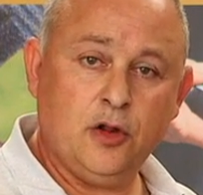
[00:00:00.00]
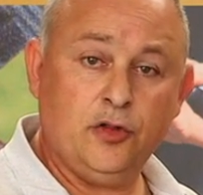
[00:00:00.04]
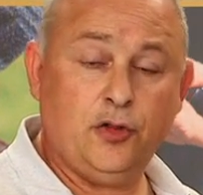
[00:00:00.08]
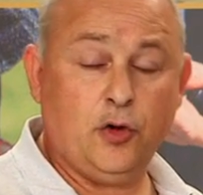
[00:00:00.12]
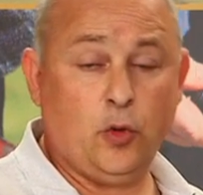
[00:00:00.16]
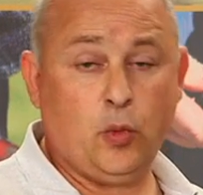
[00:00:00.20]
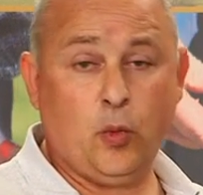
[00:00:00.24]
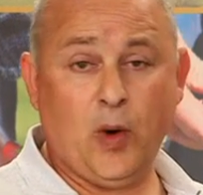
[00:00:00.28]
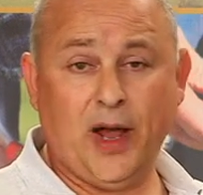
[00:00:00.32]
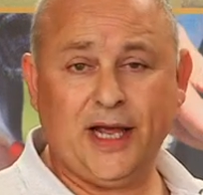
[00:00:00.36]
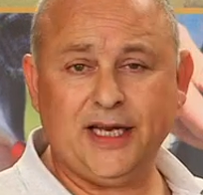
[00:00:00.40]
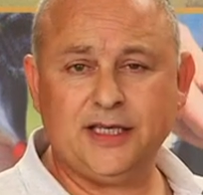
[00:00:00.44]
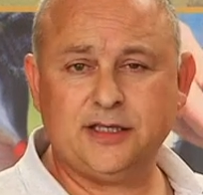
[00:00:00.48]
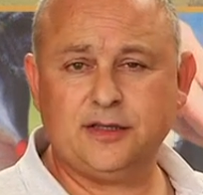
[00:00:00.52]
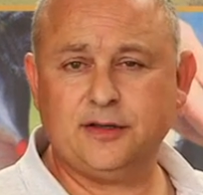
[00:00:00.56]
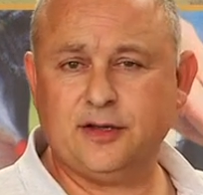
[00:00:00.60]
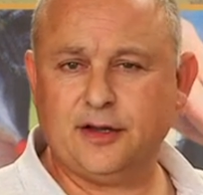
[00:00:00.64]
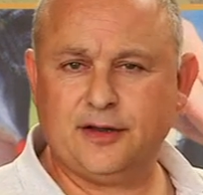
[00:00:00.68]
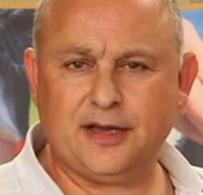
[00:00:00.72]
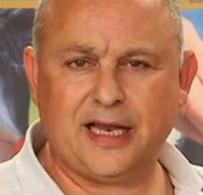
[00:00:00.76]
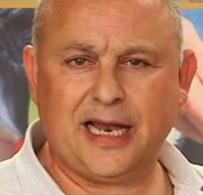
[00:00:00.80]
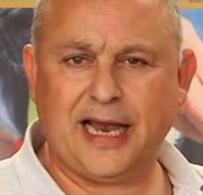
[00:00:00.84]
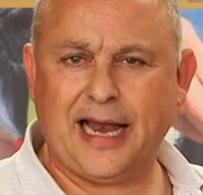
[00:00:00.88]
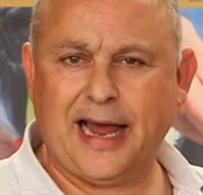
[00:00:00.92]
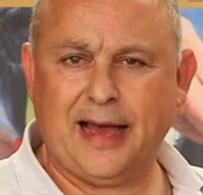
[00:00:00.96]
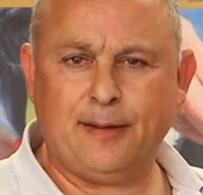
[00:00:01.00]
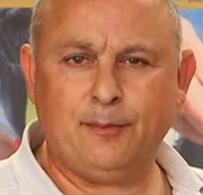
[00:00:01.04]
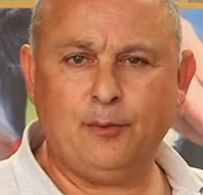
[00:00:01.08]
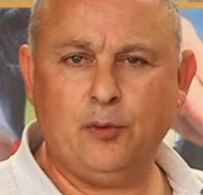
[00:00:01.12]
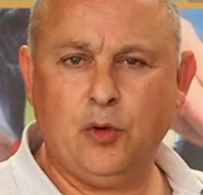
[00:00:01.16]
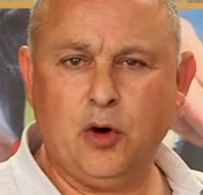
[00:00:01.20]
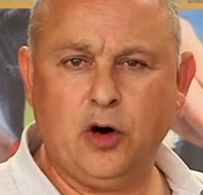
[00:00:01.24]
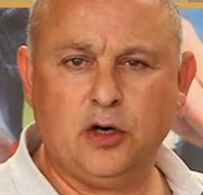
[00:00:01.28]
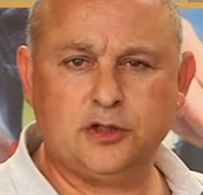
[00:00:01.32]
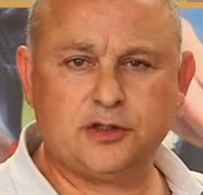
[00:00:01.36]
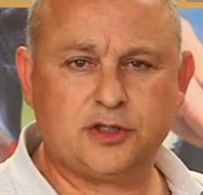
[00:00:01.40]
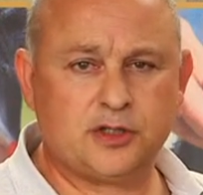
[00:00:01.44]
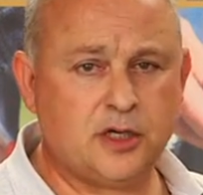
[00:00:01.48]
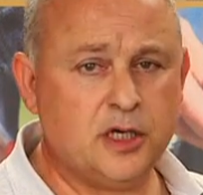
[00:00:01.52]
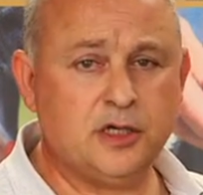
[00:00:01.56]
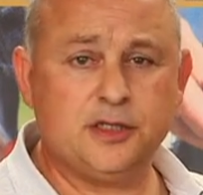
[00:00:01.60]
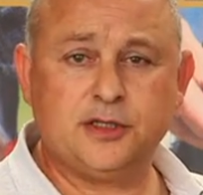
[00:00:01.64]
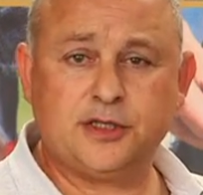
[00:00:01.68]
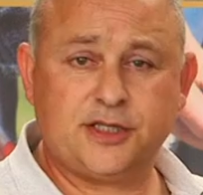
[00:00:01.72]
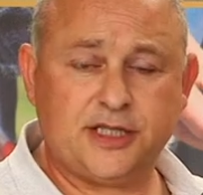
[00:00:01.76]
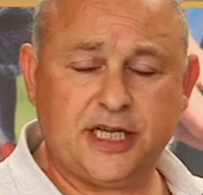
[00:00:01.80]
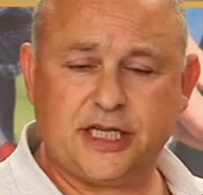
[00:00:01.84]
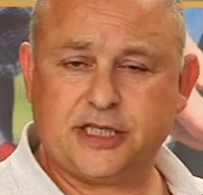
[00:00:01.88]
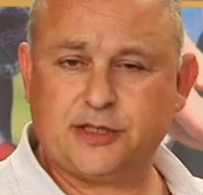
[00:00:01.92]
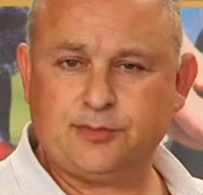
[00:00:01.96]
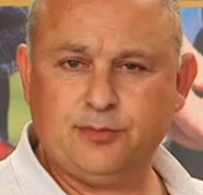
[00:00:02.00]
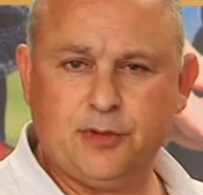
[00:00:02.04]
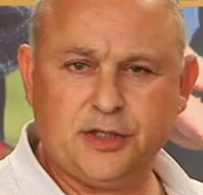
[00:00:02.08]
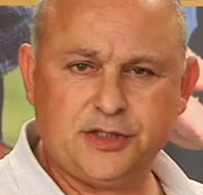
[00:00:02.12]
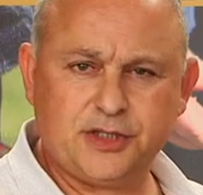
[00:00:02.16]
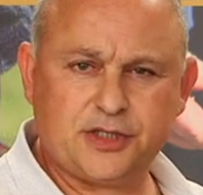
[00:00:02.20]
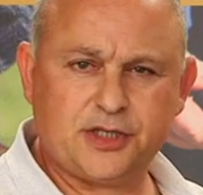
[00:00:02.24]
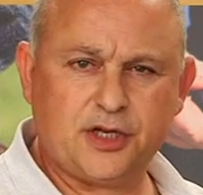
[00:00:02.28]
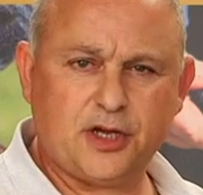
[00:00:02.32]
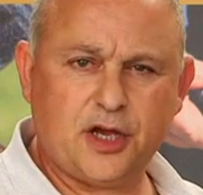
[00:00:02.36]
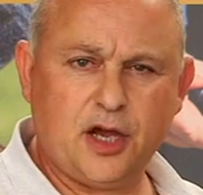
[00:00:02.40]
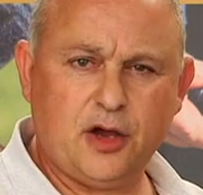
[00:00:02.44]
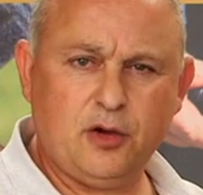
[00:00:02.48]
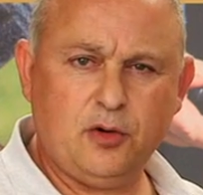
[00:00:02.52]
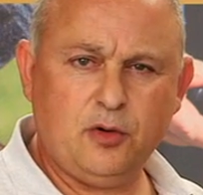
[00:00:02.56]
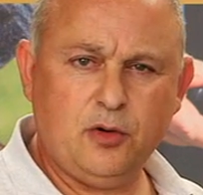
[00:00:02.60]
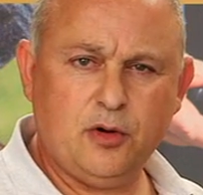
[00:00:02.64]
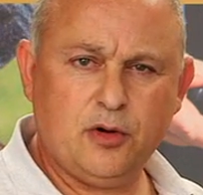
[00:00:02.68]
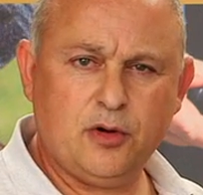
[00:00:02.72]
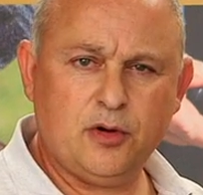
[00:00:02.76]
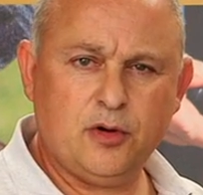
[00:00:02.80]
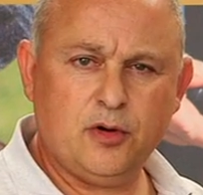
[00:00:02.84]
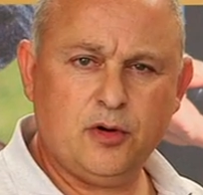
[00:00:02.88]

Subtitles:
the weight that the lamb was 6 months ago,